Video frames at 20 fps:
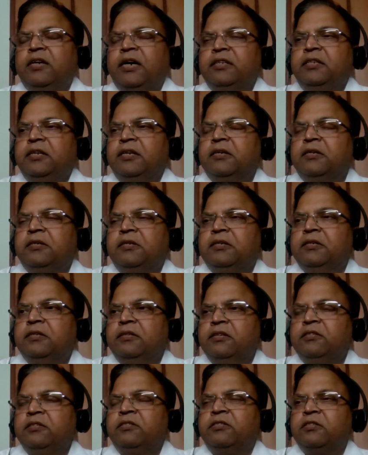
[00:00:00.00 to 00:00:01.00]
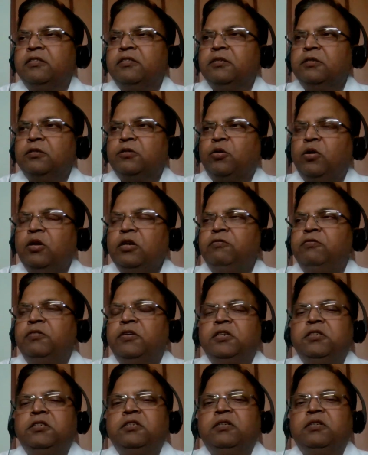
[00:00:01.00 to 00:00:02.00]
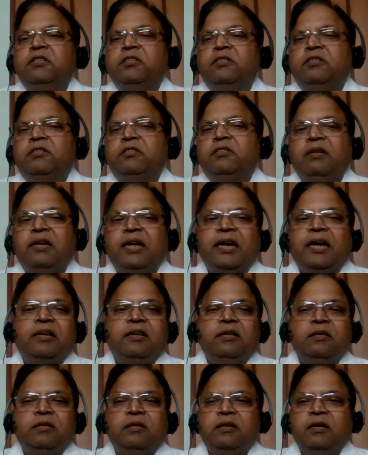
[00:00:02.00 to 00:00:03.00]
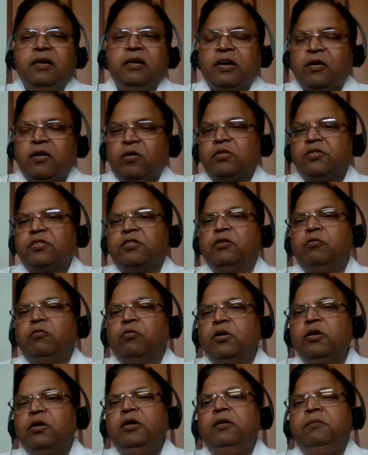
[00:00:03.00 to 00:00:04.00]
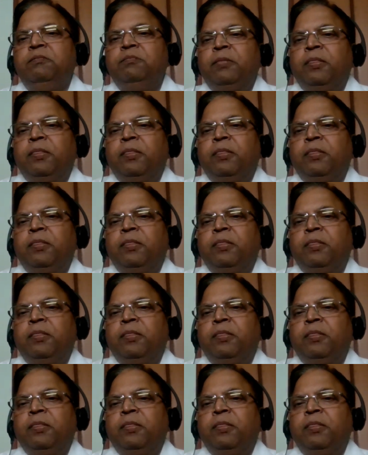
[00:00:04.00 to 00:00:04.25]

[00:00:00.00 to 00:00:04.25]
I think, this qualification is lacking across the world.